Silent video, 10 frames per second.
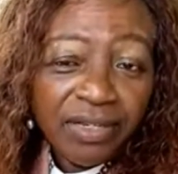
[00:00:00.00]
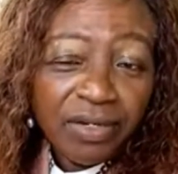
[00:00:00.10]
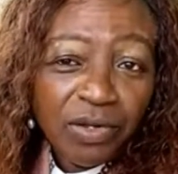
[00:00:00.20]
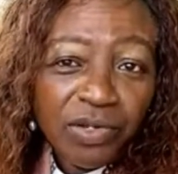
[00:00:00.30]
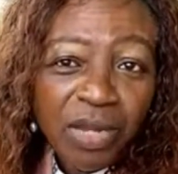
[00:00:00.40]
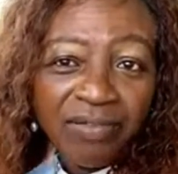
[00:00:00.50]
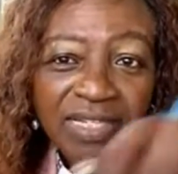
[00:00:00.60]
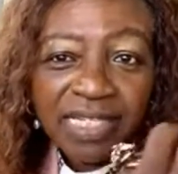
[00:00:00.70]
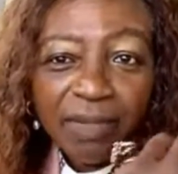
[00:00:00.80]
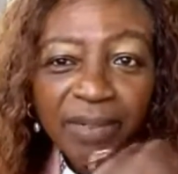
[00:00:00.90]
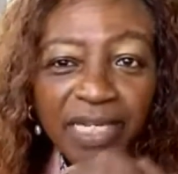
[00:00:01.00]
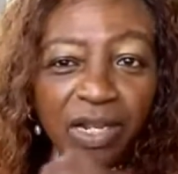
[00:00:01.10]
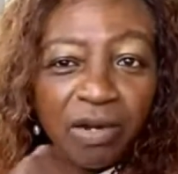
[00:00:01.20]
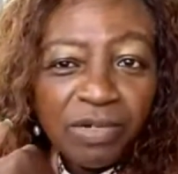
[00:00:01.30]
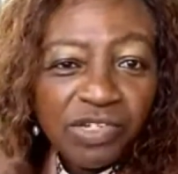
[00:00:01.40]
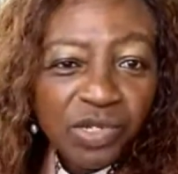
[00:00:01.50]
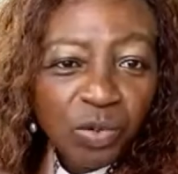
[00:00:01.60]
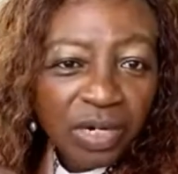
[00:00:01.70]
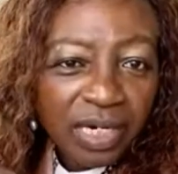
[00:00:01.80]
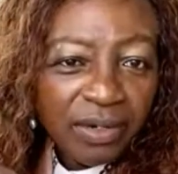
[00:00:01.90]
you know, you have to set up an e-commerce
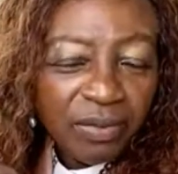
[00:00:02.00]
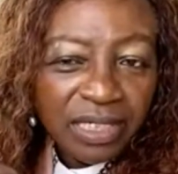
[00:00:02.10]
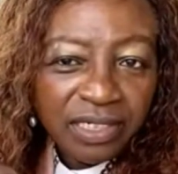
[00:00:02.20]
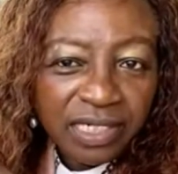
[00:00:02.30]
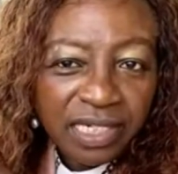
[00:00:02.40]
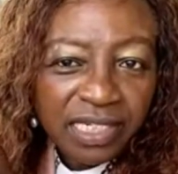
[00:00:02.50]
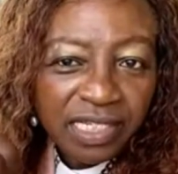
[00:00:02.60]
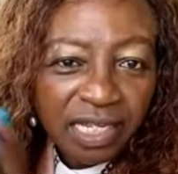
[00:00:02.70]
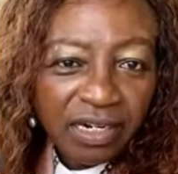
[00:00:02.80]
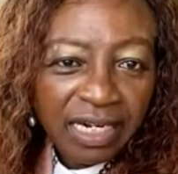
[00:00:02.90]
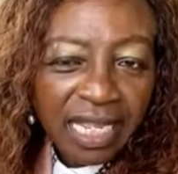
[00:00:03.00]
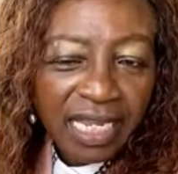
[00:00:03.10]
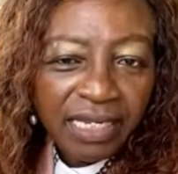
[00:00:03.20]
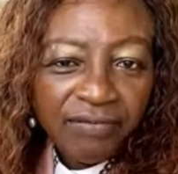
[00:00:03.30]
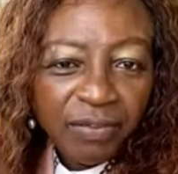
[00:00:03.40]
store, which is done online.